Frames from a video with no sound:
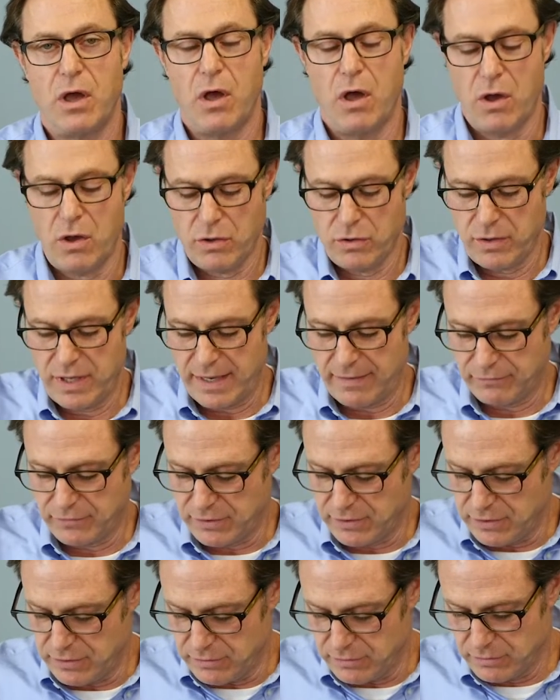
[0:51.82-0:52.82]
all you have to
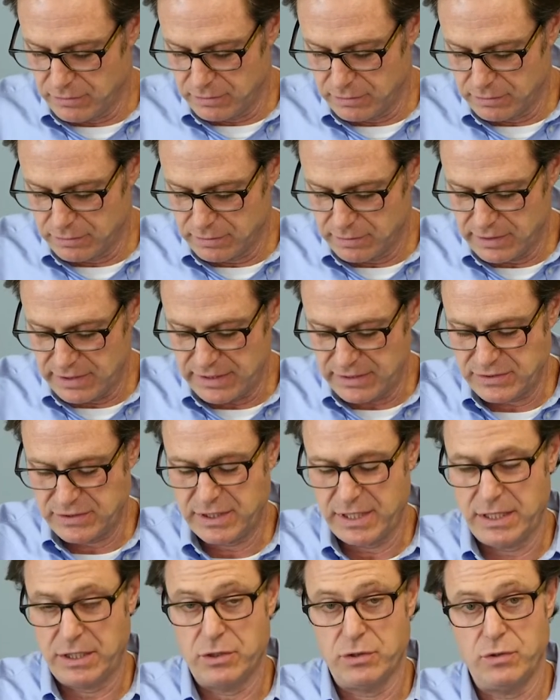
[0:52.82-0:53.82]
do is
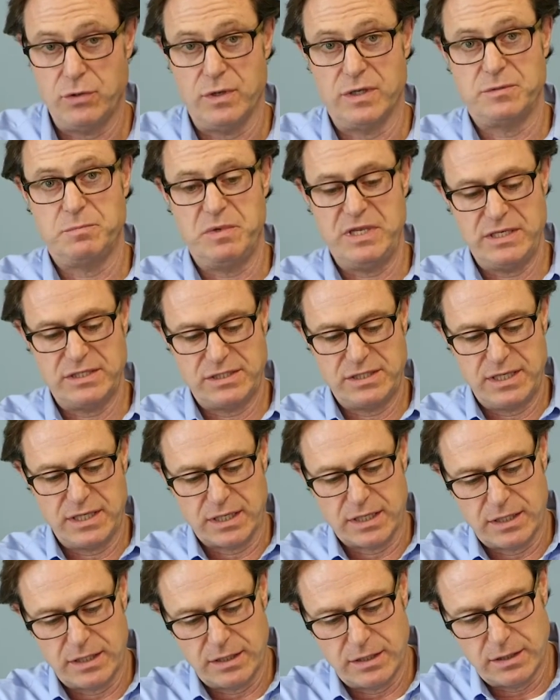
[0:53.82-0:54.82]
take your USB
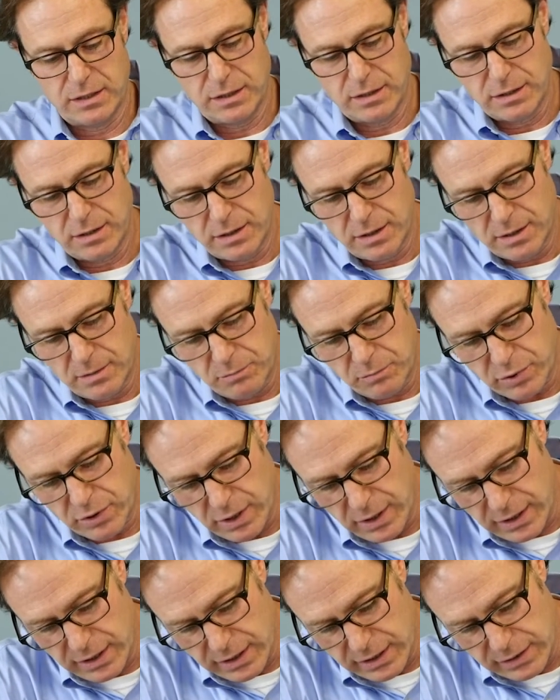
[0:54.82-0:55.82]
stick,
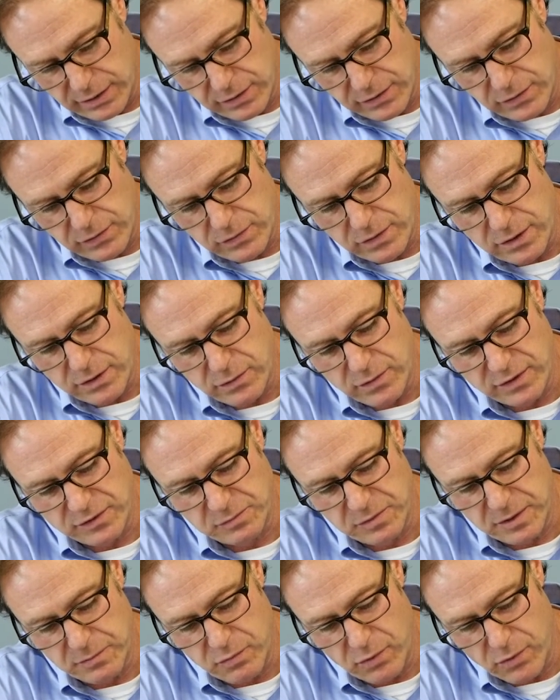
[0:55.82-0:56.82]
plug it into the
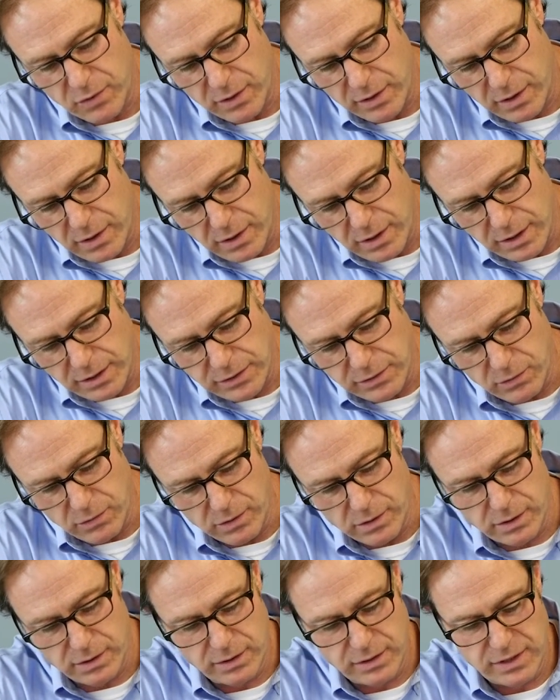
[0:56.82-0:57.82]
USB port on
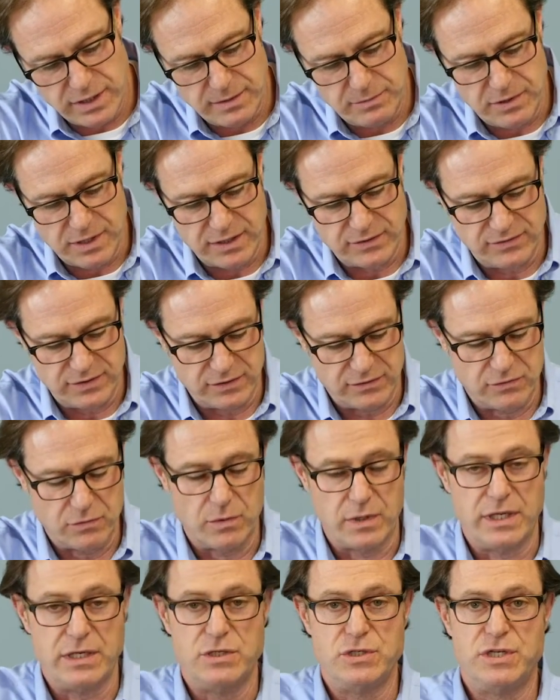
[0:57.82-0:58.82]
your DPI
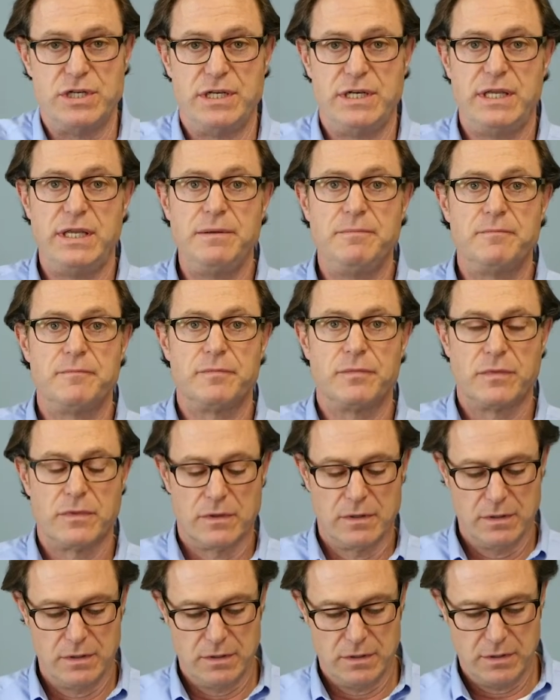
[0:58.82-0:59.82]
620 Genie.
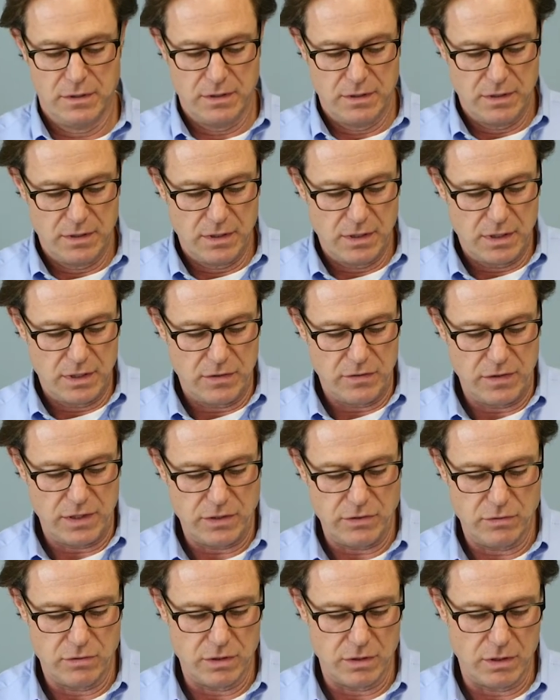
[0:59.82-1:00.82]
Then
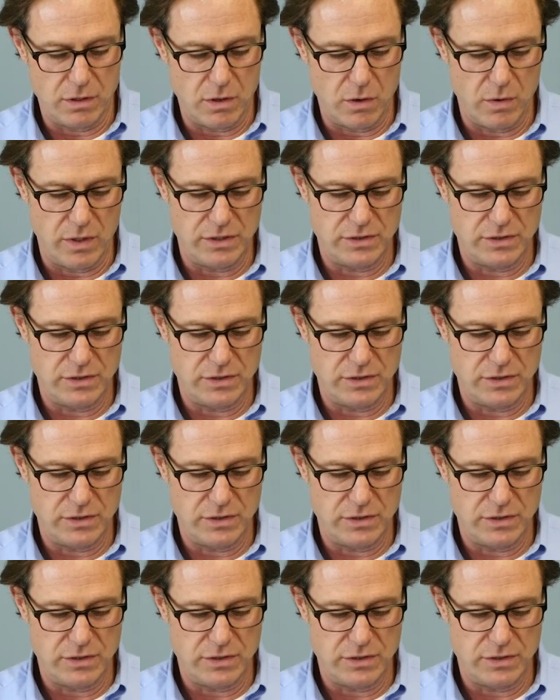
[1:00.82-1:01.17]
you can go